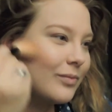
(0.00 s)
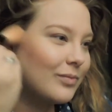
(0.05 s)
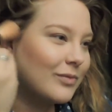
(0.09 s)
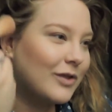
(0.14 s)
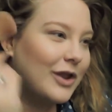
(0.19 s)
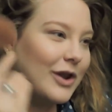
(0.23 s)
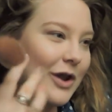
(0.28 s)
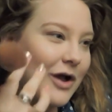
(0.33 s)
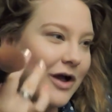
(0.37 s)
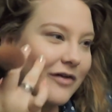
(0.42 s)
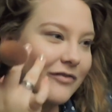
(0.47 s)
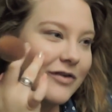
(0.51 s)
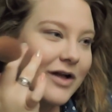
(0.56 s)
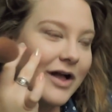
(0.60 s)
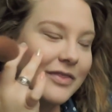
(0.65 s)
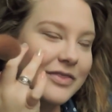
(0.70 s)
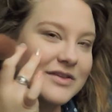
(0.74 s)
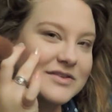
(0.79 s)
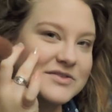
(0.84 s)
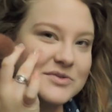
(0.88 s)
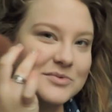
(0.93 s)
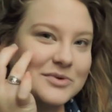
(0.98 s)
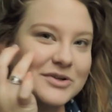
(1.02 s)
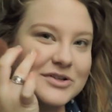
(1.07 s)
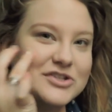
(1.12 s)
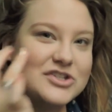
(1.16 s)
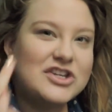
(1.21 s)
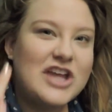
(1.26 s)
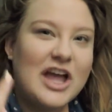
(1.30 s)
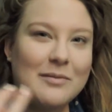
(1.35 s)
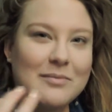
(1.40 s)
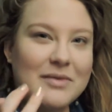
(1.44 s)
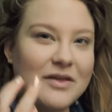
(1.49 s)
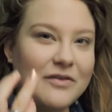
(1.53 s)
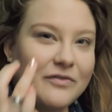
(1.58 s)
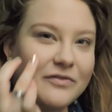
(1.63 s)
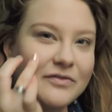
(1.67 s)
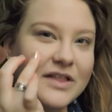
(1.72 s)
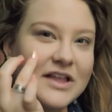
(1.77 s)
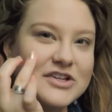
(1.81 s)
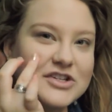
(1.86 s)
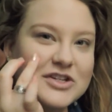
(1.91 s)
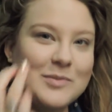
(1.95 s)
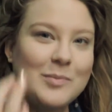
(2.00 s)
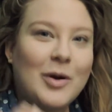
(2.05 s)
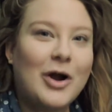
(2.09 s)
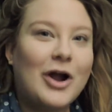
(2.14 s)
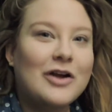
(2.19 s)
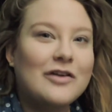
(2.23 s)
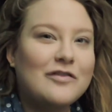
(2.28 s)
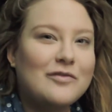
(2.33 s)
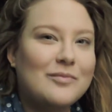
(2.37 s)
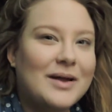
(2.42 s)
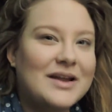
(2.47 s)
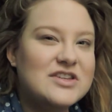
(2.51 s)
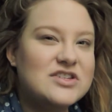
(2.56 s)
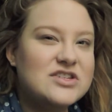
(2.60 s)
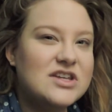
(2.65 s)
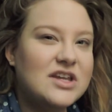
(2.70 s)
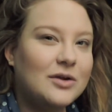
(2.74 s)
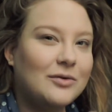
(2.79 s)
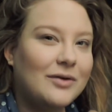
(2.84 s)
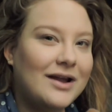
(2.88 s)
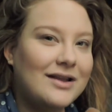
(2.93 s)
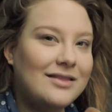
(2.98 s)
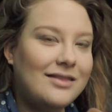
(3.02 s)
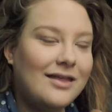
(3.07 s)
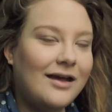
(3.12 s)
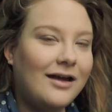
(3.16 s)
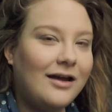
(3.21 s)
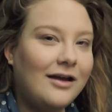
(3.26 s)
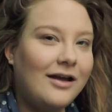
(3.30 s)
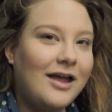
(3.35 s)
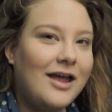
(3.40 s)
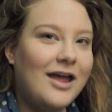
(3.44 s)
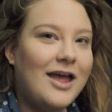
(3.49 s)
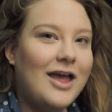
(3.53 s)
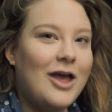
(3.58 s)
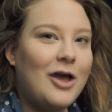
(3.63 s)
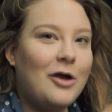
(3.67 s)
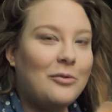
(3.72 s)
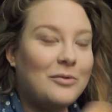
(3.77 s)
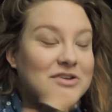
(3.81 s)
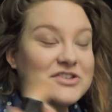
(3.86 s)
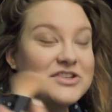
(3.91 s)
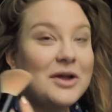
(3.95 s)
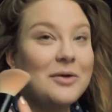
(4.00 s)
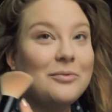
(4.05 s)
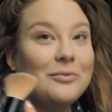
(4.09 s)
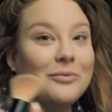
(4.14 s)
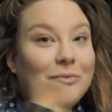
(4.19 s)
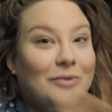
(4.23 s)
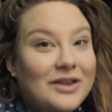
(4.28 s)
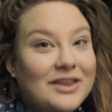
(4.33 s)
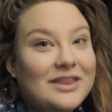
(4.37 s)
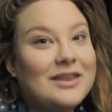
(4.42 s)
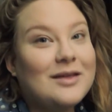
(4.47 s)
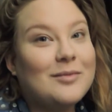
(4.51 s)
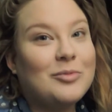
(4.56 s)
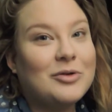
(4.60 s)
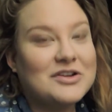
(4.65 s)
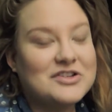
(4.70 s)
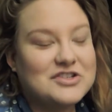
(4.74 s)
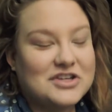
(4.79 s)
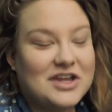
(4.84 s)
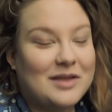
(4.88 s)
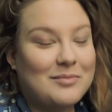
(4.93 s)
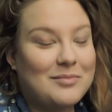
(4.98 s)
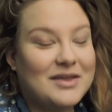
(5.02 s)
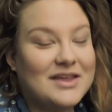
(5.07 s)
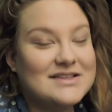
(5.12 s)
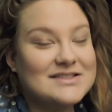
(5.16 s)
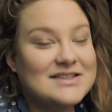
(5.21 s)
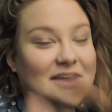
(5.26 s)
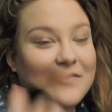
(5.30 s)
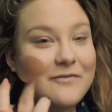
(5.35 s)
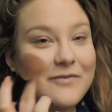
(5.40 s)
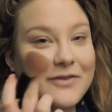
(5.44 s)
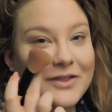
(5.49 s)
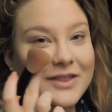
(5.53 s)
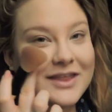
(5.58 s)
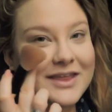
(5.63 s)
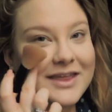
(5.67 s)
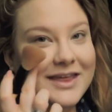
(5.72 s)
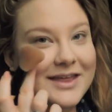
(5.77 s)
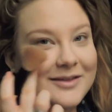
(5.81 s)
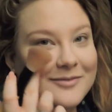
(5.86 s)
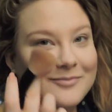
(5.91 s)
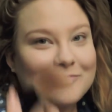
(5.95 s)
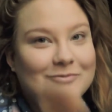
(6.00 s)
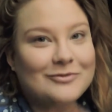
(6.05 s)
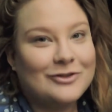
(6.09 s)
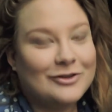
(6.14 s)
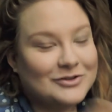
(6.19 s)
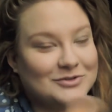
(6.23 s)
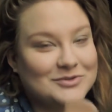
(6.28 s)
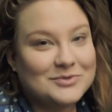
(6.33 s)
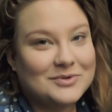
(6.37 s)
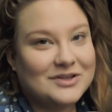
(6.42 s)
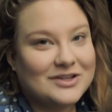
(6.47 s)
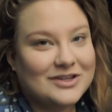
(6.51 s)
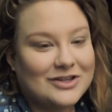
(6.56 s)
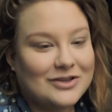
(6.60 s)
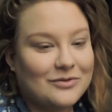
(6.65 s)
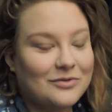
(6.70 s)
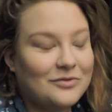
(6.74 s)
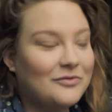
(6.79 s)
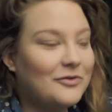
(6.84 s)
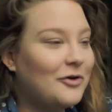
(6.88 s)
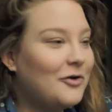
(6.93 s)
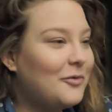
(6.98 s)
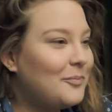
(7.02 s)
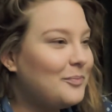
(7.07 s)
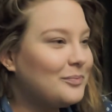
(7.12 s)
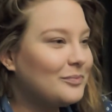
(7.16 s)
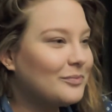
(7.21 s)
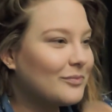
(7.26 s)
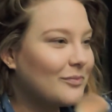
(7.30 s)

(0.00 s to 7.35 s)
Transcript: I've got this real chubby, fleshy part of my cheek right there, which I really appreciate because I feel like it looks really youthful.